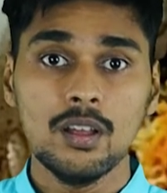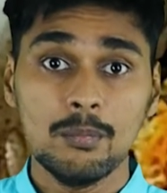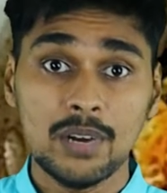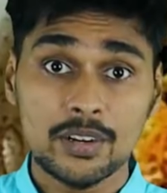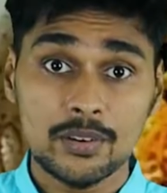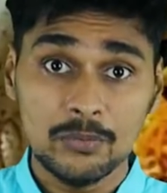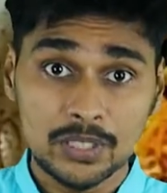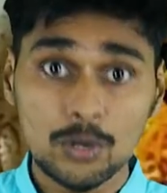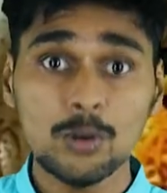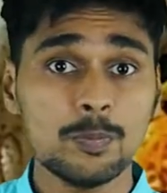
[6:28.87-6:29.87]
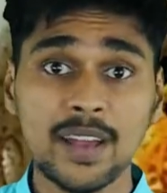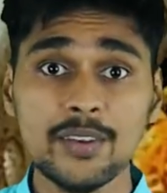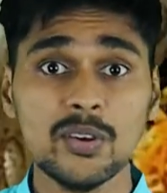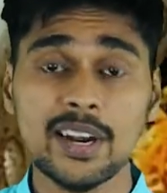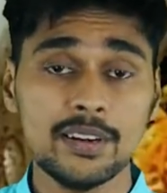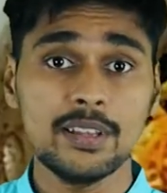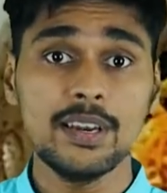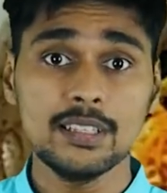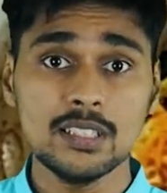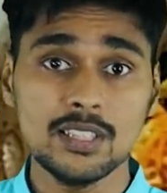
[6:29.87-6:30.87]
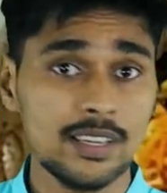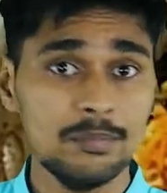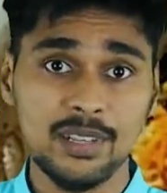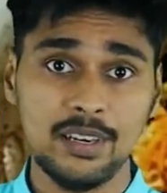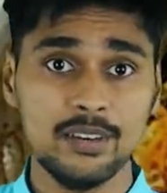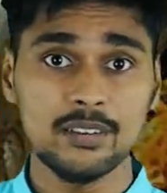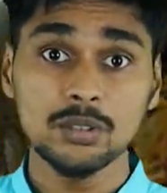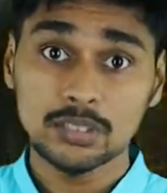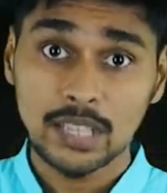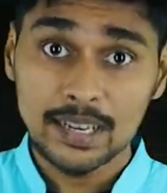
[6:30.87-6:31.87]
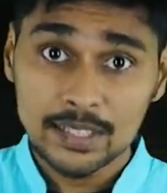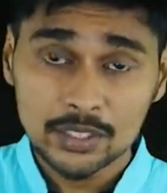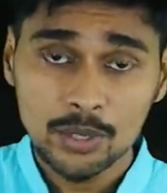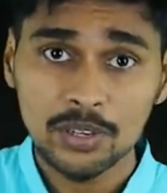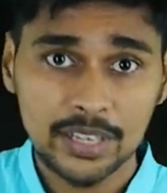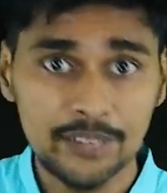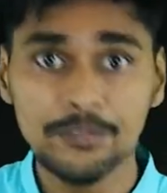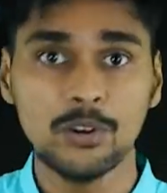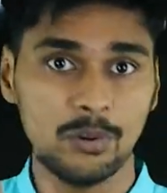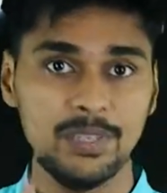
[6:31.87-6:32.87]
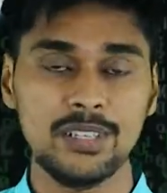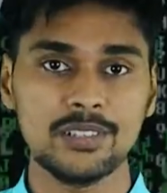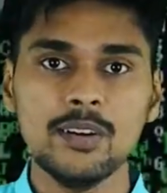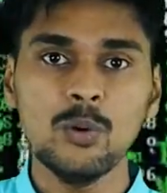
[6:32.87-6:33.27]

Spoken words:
But without pan you can't create the chicken biryani. So that is your environment.